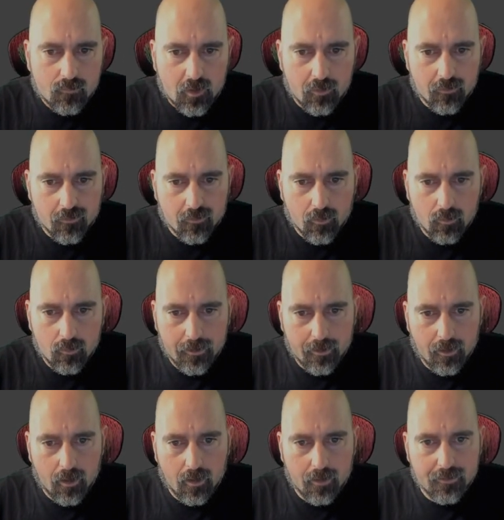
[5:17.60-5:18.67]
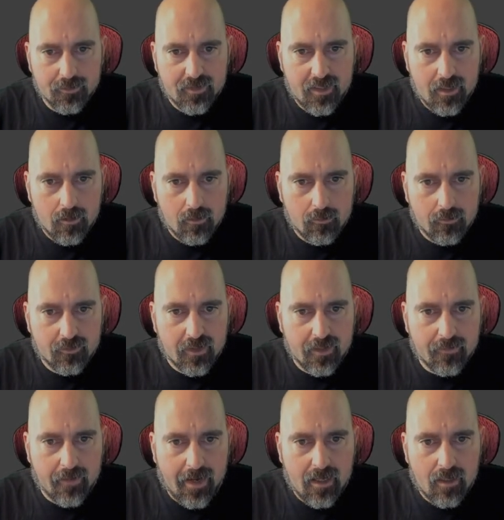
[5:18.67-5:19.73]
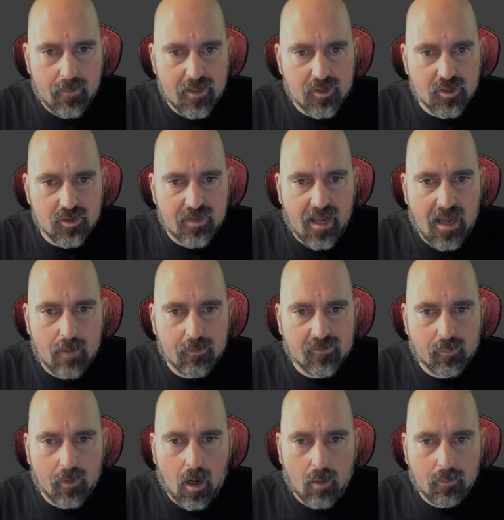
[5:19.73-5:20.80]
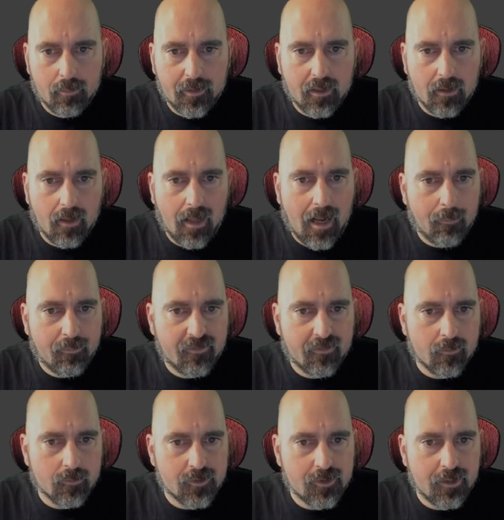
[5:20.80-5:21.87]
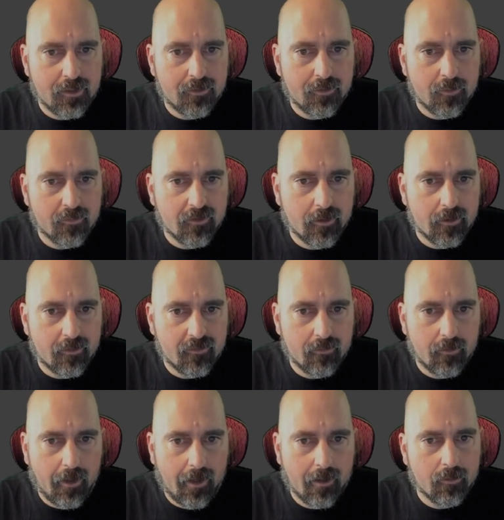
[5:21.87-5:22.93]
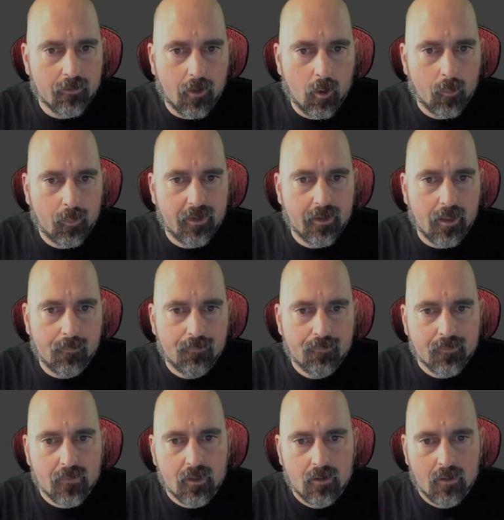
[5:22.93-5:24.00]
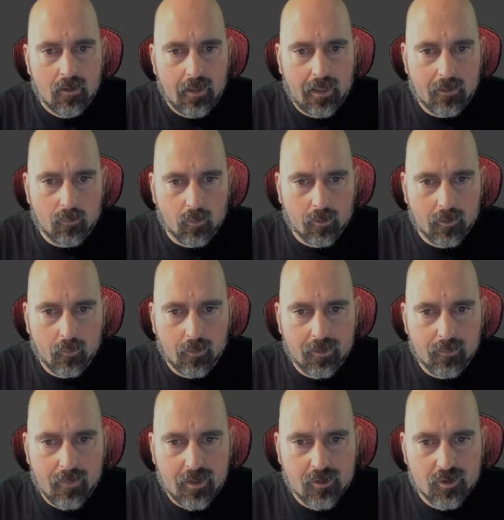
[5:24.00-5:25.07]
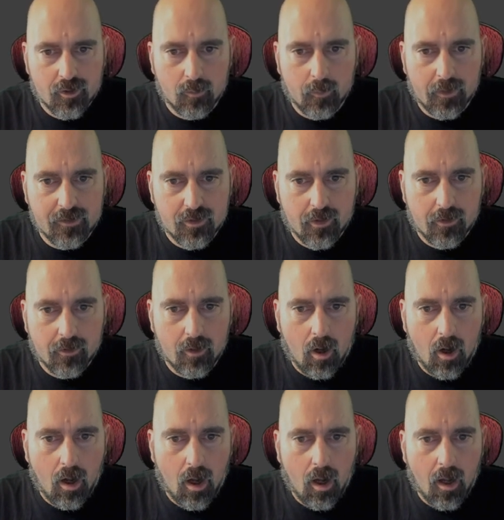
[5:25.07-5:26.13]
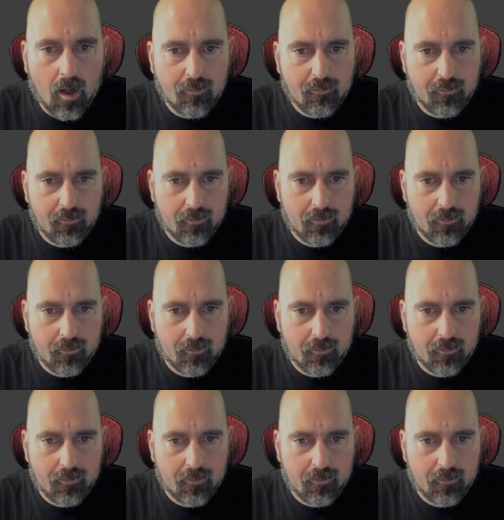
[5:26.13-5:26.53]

Scrolling on down, in the animation tab, it's probably collapsed. What you need to do is click this little arrow to open it up, and we're going to make sure we turn off